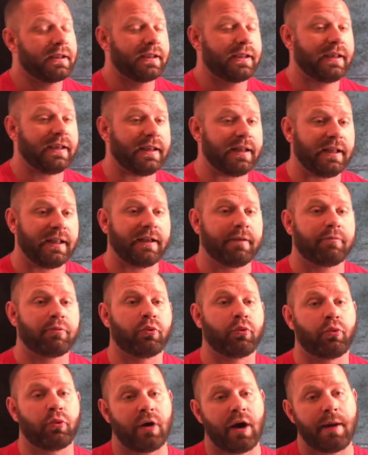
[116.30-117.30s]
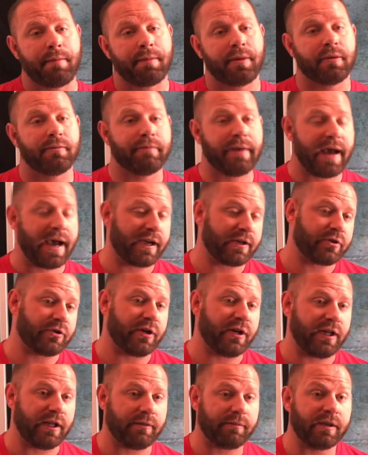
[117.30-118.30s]
getting proper back
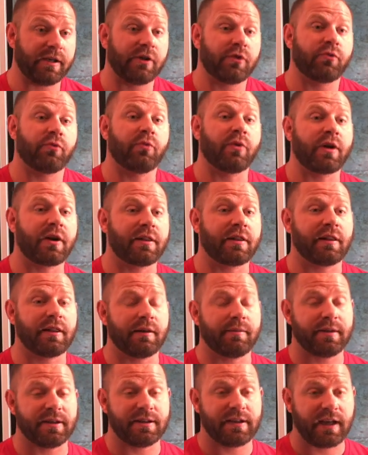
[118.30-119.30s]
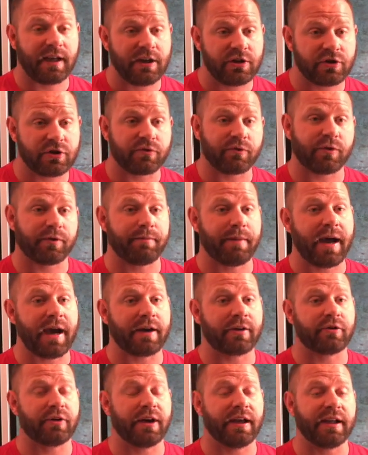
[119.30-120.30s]
training, because one of the limitations with
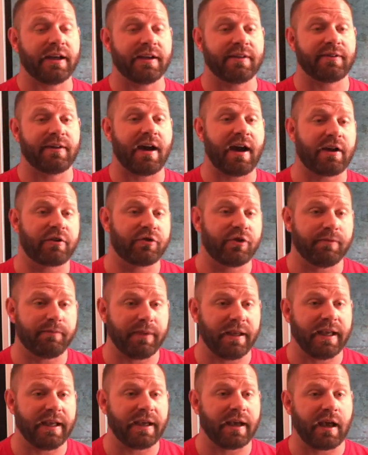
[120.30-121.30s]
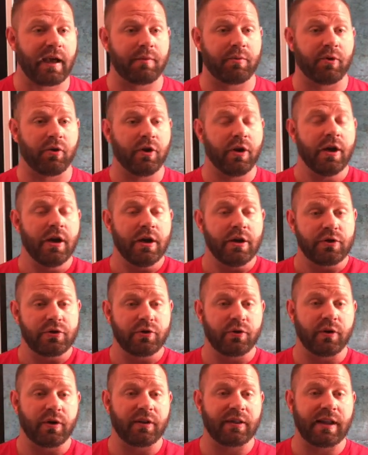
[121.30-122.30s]
back training is actually being able
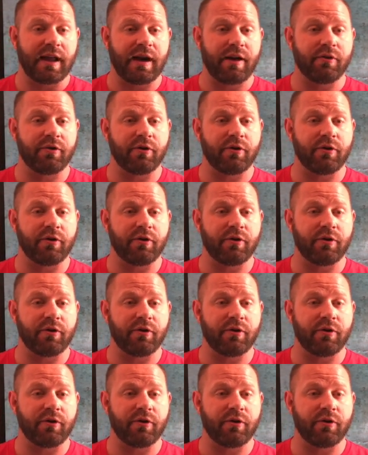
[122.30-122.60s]
to allow